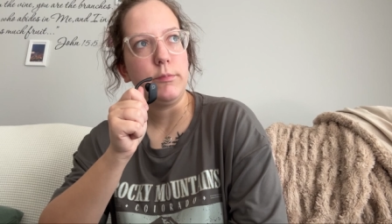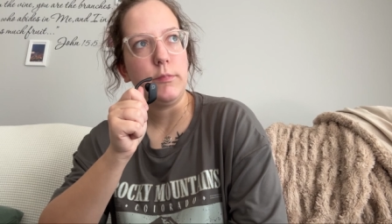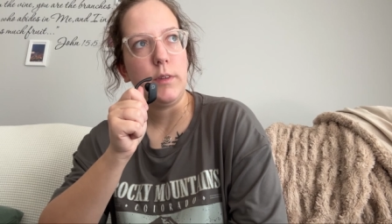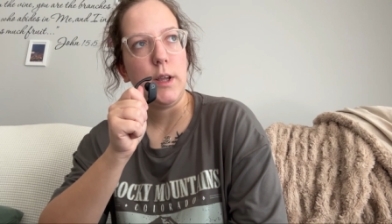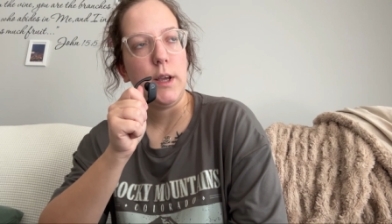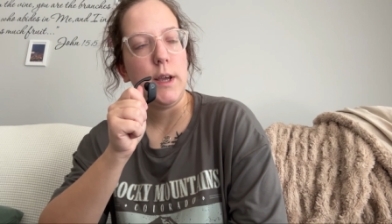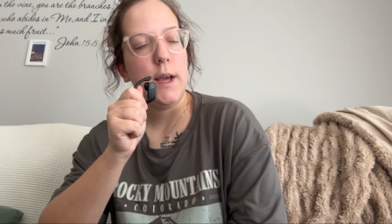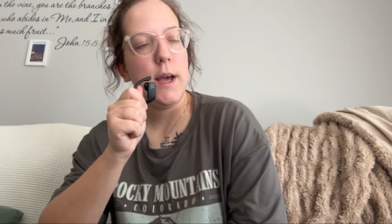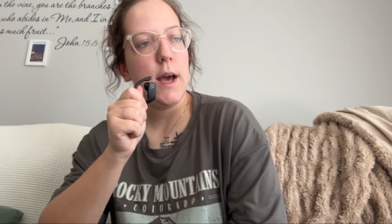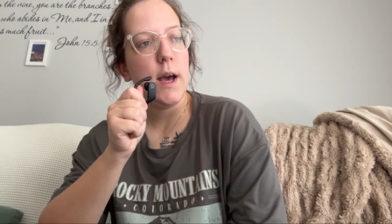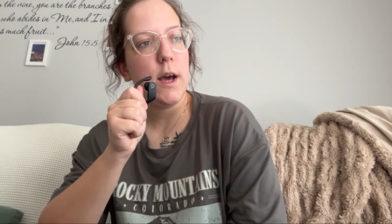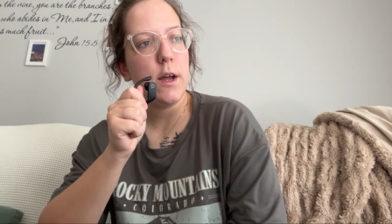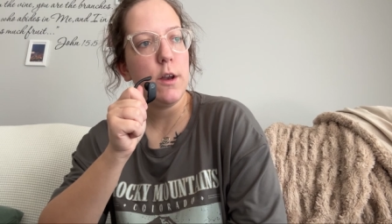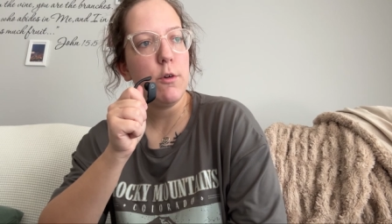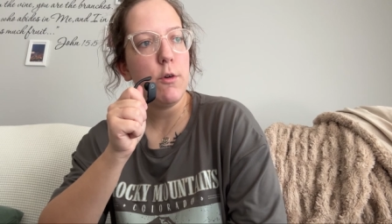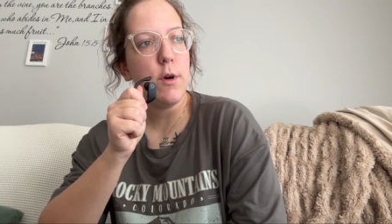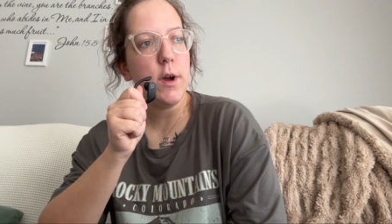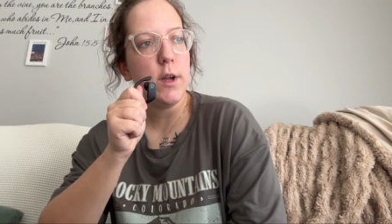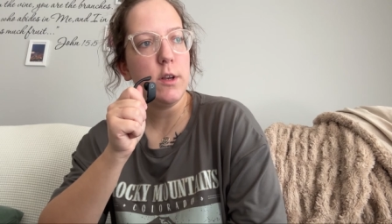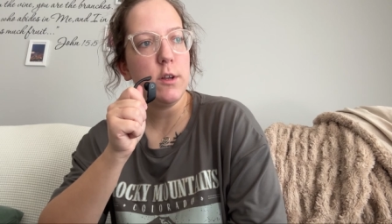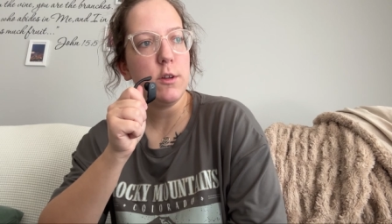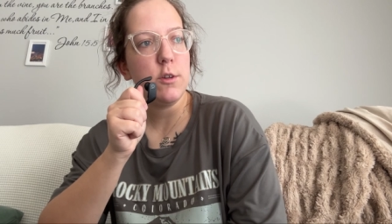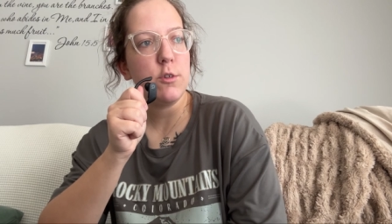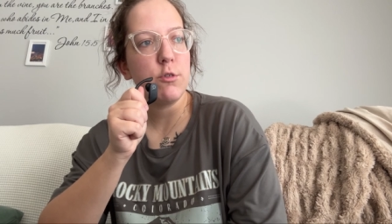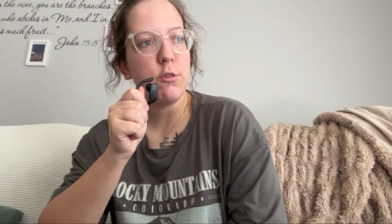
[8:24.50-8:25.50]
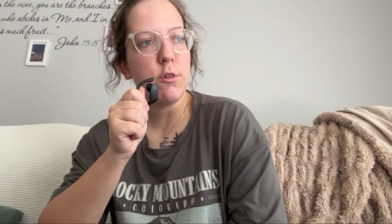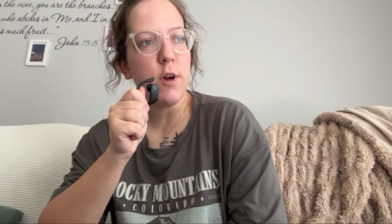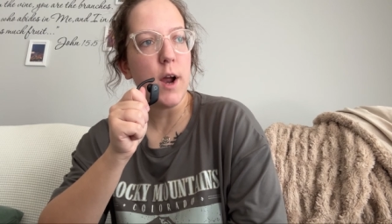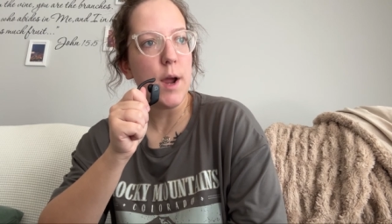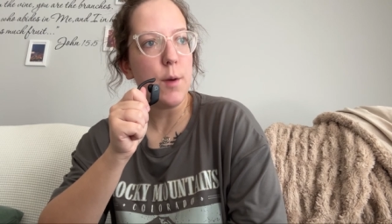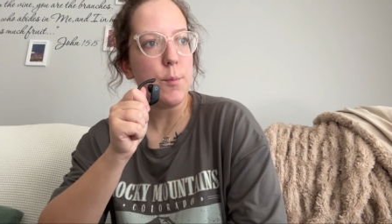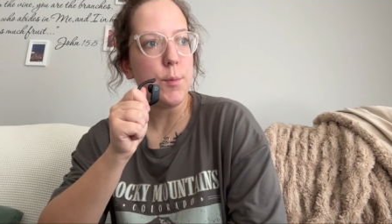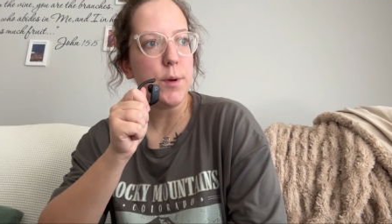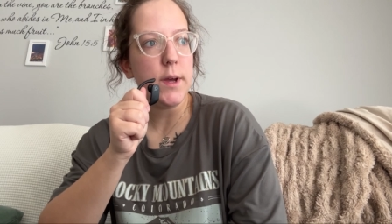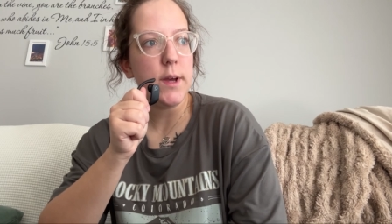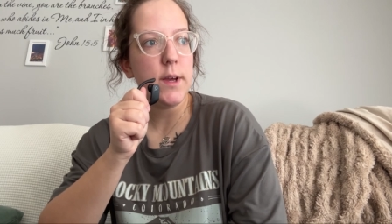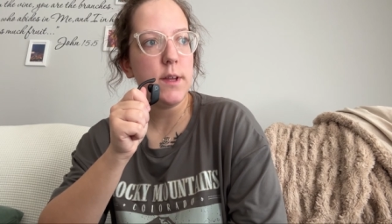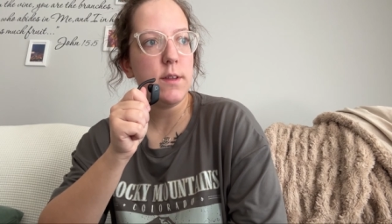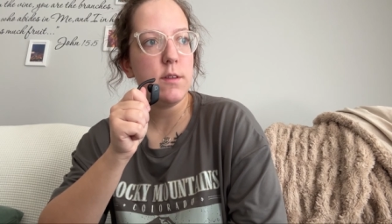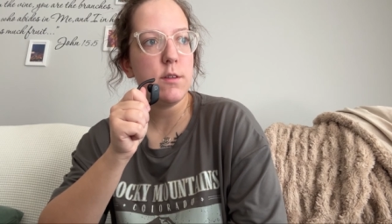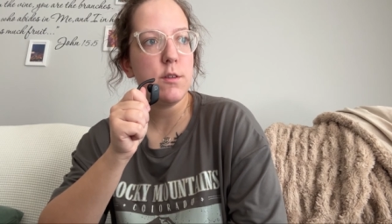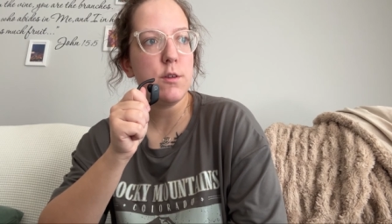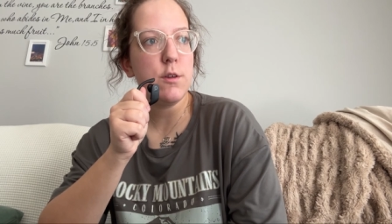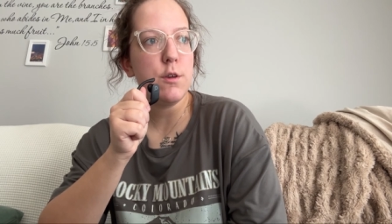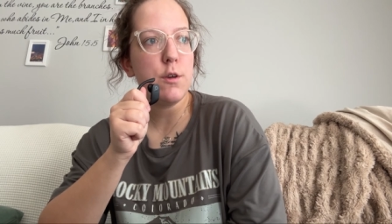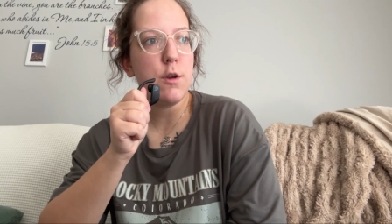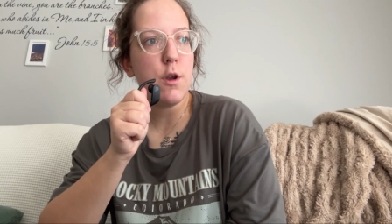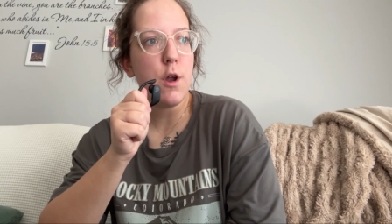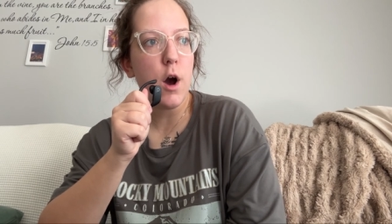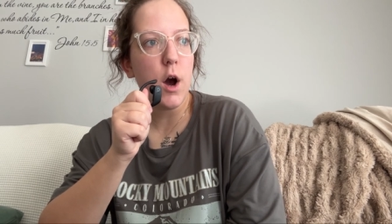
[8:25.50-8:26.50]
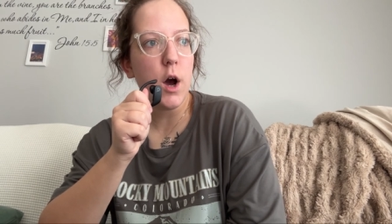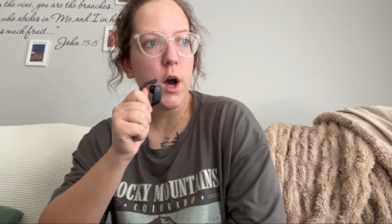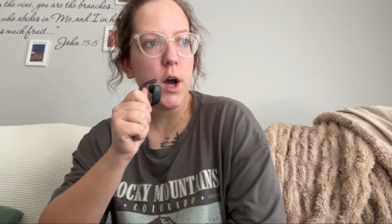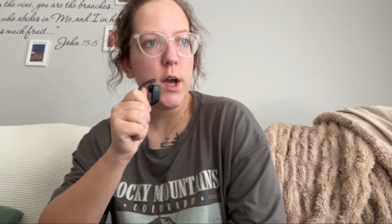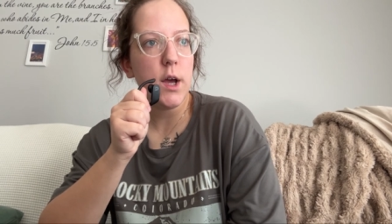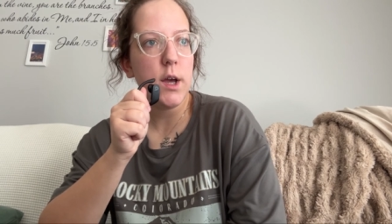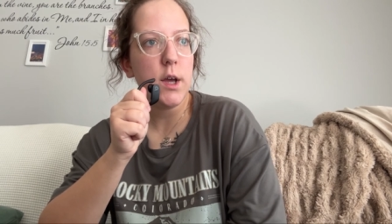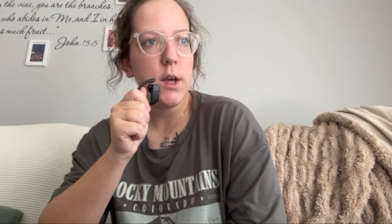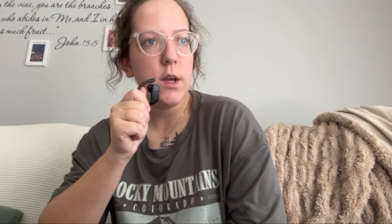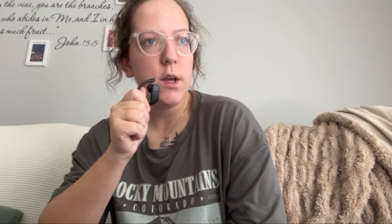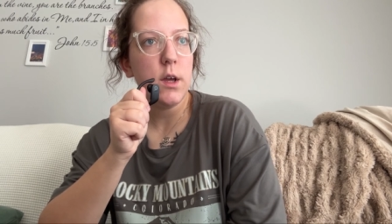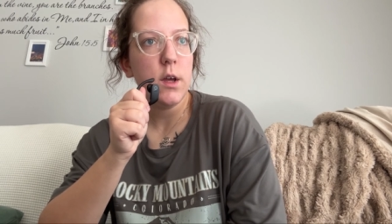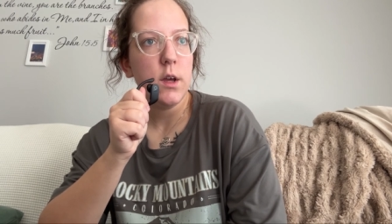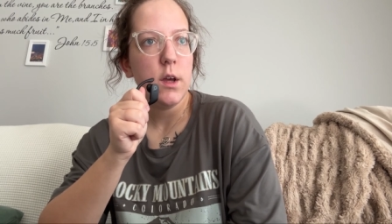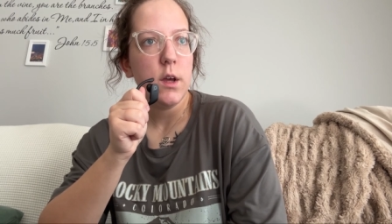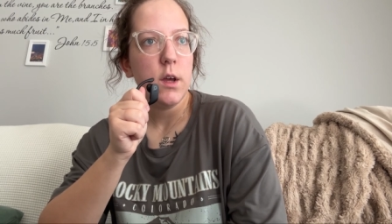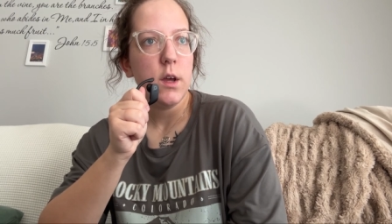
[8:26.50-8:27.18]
how do I describe it? It's not